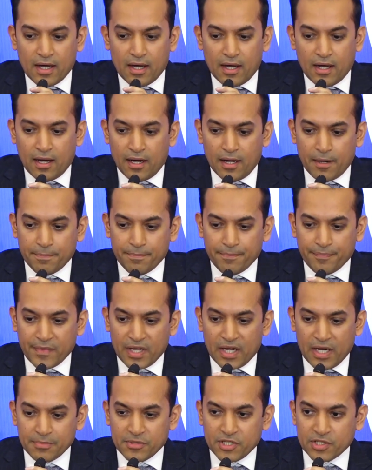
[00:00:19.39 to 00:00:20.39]

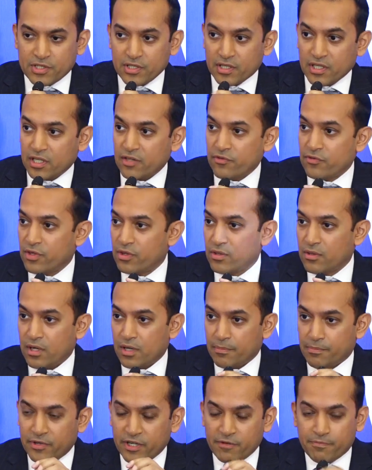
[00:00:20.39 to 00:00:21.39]
I'm just going to give you
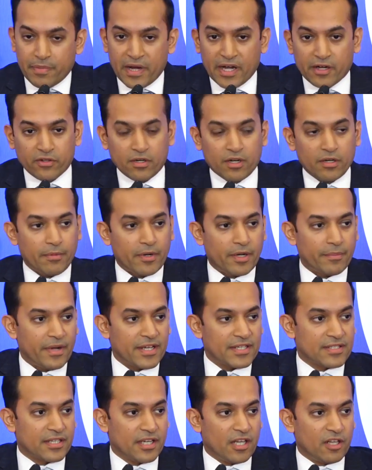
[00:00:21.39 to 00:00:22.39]
a brief background about
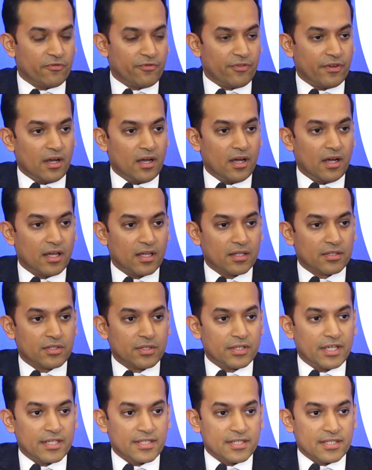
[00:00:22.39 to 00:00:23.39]
myself.
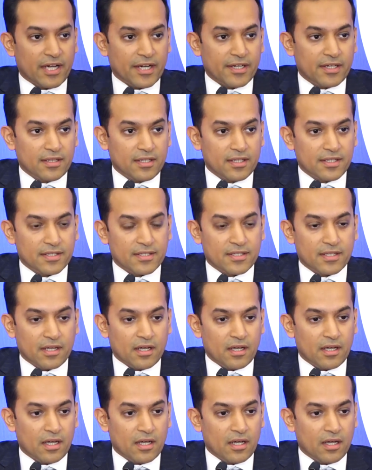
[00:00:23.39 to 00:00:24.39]
Today's title
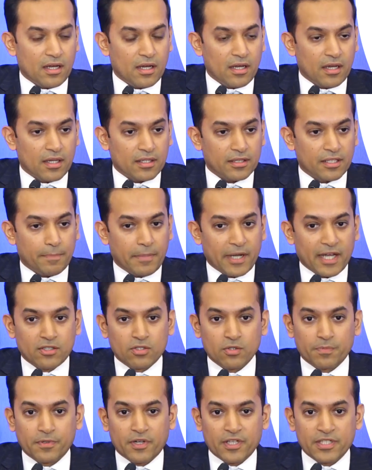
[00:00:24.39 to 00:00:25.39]
is
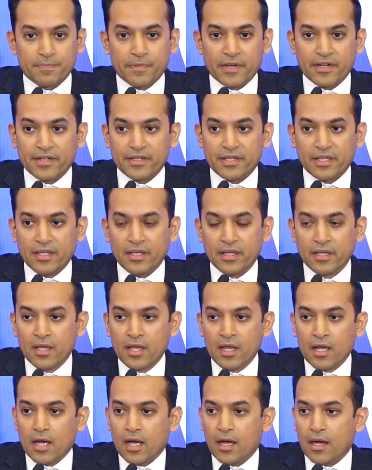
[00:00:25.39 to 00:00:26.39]
Prosperity.
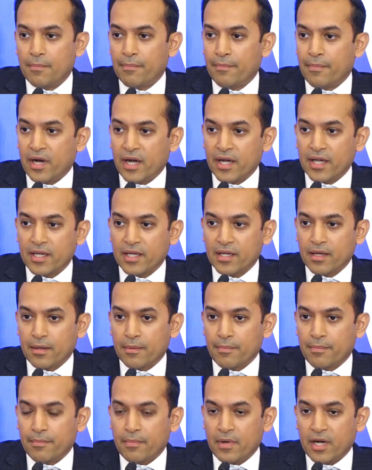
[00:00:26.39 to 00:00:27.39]

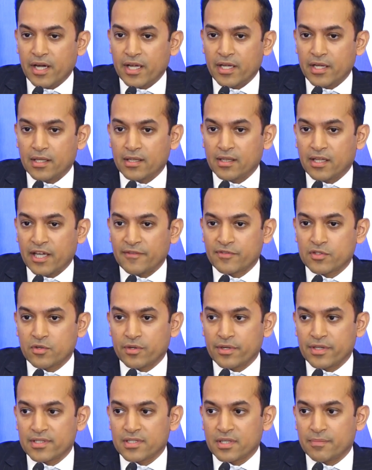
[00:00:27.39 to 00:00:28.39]
My life
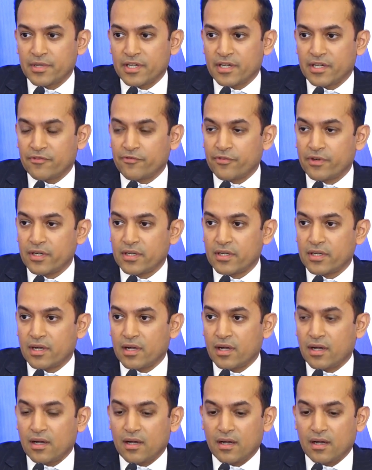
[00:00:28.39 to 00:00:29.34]
story is a bit different.